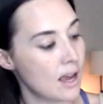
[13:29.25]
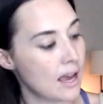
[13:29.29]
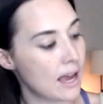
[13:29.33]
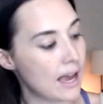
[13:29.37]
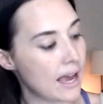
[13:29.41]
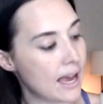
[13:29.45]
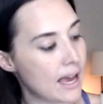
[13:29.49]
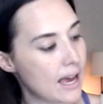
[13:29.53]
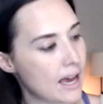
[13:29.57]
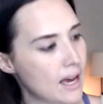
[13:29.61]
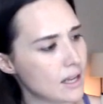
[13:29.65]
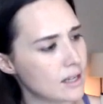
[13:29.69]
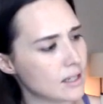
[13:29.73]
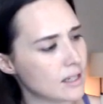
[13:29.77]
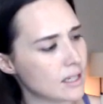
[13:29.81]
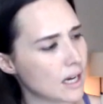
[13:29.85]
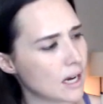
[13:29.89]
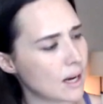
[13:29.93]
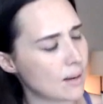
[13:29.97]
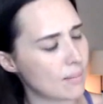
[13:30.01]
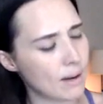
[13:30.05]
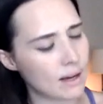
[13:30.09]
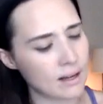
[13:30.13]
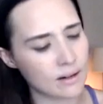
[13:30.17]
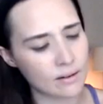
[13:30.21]
And
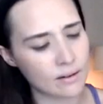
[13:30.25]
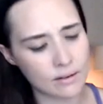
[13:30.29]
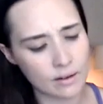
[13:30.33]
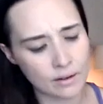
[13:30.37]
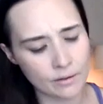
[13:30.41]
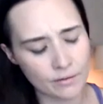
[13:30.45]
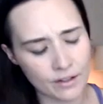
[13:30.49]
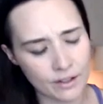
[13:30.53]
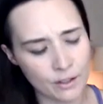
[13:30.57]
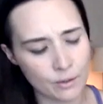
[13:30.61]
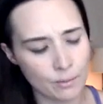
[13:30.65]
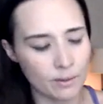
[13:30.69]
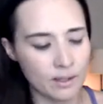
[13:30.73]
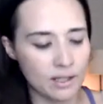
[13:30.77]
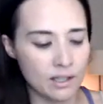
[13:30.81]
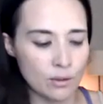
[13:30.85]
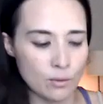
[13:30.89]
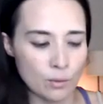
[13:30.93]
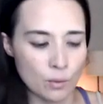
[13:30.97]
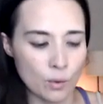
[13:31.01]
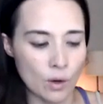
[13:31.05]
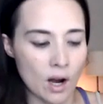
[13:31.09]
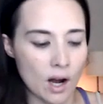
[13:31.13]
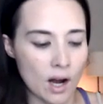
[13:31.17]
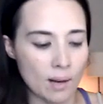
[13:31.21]
um, I don't know if this one is
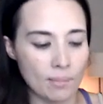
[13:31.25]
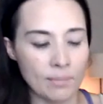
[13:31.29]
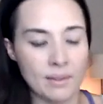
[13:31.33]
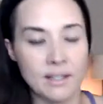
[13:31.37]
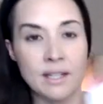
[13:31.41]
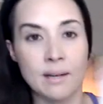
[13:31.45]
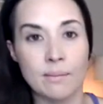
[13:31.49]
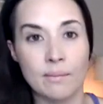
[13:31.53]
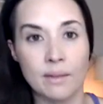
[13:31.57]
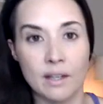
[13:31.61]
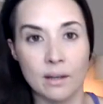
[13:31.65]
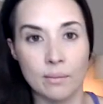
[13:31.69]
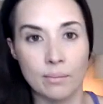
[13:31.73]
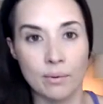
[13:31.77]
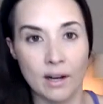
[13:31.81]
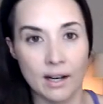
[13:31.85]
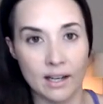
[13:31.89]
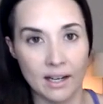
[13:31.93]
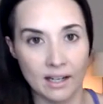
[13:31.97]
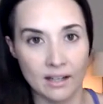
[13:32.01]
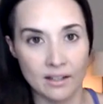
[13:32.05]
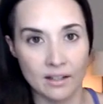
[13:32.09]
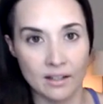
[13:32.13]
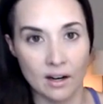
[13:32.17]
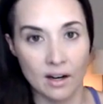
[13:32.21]
raw, but some of their
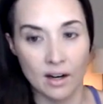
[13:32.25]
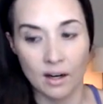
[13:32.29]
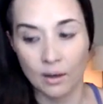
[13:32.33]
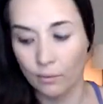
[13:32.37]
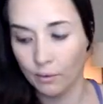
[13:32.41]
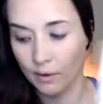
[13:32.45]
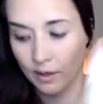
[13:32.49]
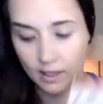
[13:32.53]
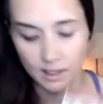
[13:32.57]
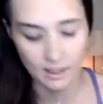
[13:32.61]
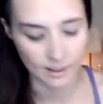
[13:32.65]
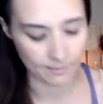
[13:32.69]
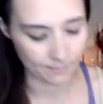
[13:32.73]
products are raw.